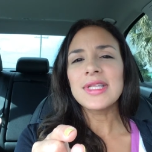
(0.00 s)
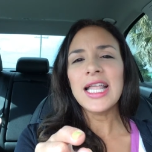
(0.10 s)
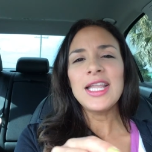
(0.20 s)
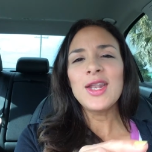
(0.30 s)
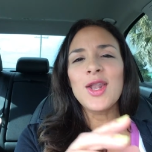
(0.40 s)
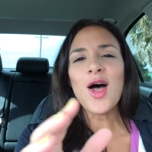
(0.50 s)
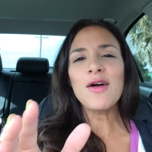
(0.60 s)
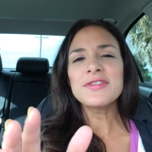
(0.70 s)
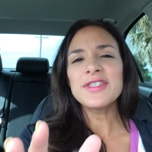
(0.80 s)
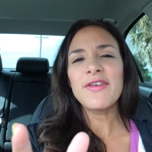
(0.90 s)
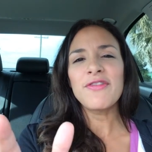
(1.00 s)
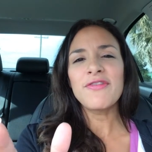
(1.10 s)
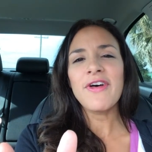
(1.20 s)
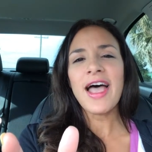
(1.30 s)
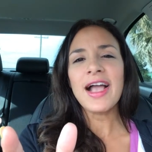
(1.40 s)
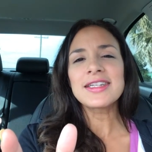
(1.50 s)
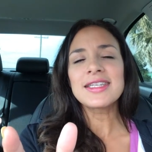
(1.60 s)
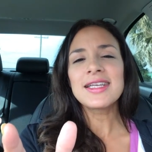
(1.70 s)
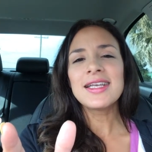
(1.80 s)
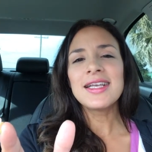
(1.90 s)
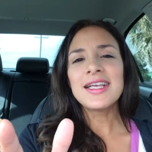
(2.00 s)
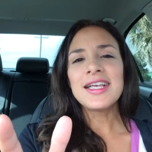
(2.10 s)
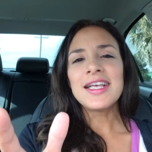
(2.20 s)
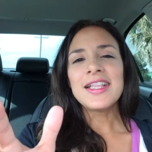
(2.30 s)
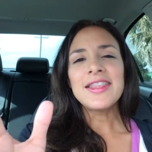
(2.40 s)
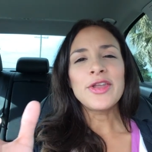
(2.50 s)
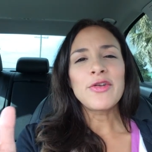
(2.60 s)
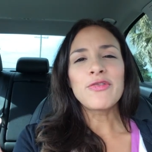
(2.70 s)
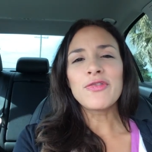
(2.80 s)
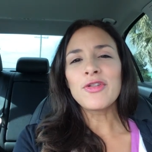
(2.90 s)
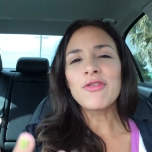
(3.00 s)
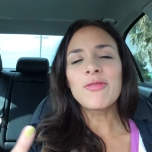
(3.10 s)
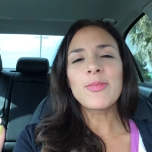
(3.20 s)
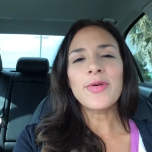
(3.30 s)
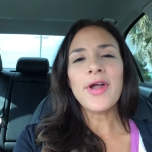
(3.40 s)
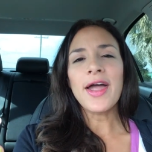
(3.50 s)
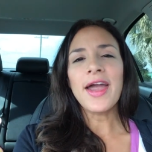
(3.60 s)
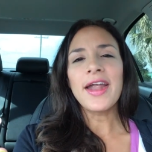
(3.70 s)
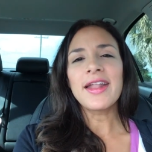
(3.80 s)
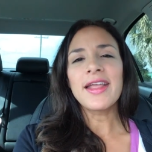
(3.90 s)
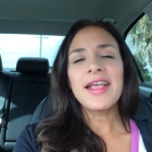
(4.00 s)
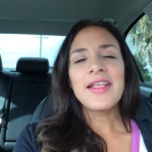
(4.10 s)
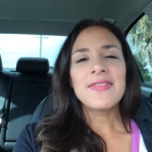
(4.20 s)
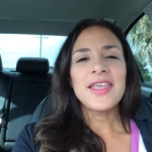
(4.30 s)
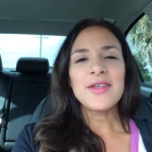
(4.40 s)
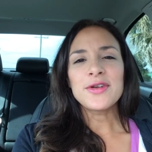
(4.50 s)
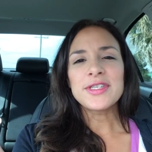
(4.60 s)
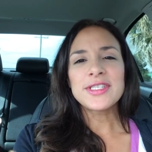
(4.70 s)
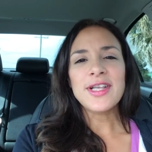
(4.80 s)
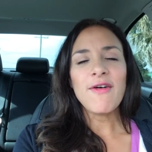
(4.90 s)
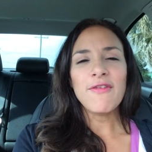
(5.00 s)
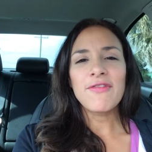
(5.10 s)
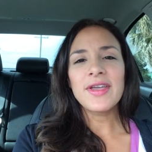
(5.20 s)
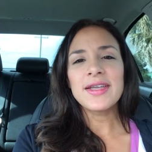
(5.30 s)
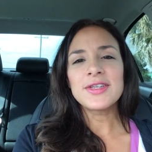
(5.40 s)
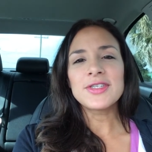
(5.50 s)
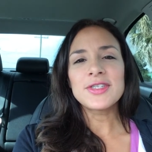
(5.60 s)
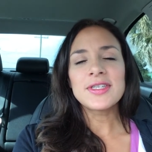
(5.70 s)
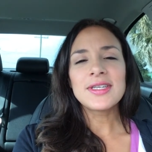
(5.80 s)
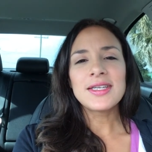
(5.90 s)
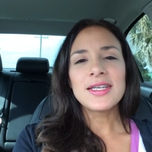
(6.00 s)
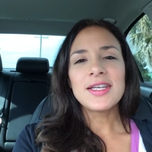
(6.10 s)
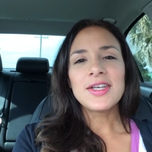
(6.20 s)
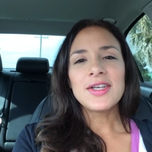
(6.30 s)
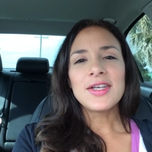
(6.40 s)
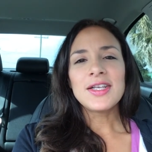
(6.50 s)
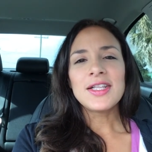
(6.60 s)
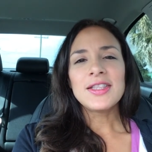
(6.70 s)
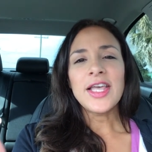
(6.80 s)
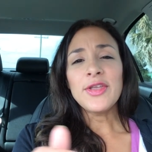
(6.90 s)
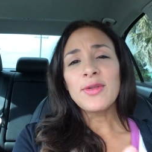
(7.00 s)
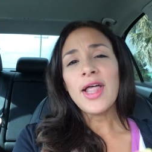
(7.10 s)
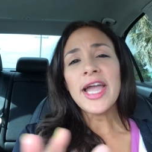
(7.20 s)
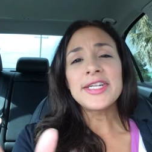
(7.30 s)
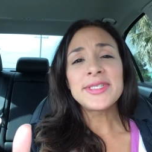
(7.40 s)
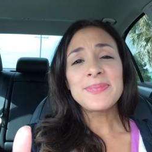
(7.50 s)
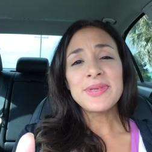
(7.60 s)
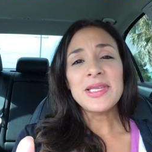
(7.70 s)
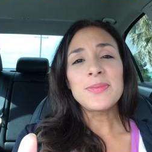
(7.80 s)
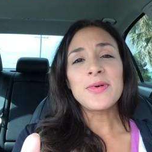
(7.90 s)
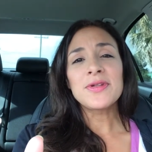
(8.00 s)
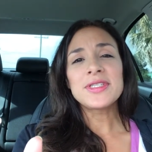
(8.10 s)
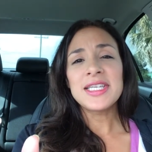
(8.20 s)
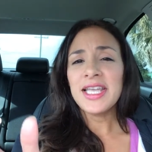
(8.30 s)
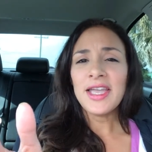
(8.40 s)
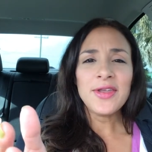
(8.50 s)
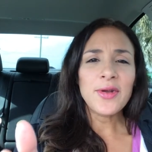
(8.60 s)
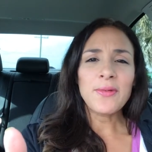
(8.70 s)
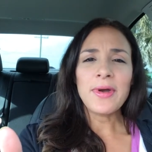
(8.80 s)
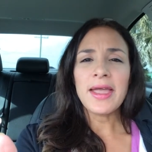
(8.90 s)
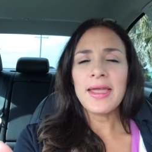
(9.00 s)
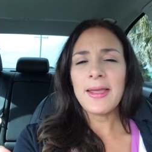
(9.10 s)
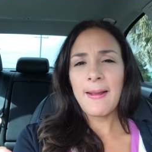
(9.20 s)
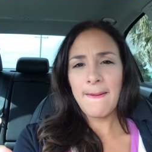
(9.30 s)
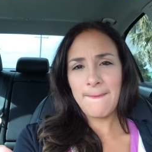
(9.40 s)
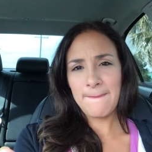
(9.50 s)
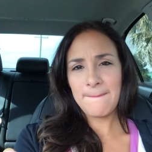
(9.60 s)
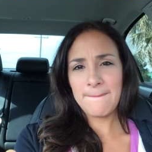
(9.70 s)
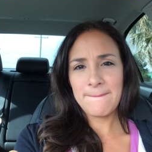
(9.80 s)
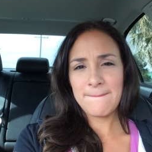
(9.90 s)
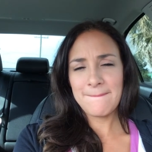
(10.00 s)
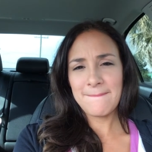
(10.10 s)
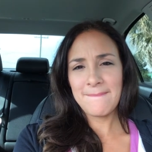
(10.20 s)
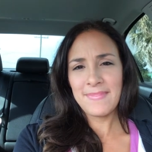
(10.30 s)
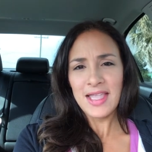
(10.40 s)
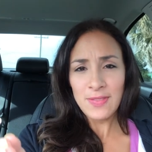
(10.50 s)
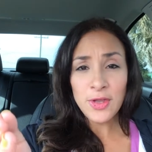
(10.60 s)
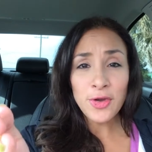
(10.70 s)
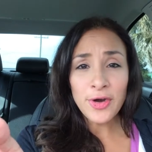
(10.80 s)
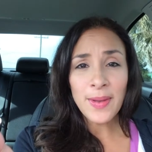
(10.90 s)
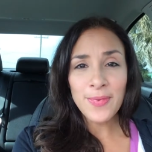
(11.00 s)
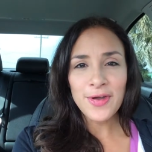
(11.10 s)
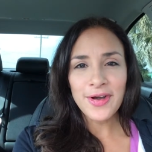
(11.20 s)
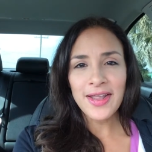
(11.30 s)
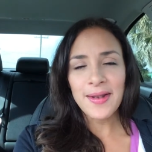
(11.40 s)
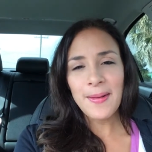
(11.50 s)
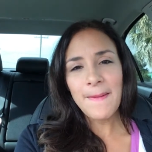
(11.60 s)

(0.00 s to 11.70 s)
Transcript: And he loves the fact that you're full of pride, that you're selfish, that you lie to people to get your way, and that you're a hypocrite.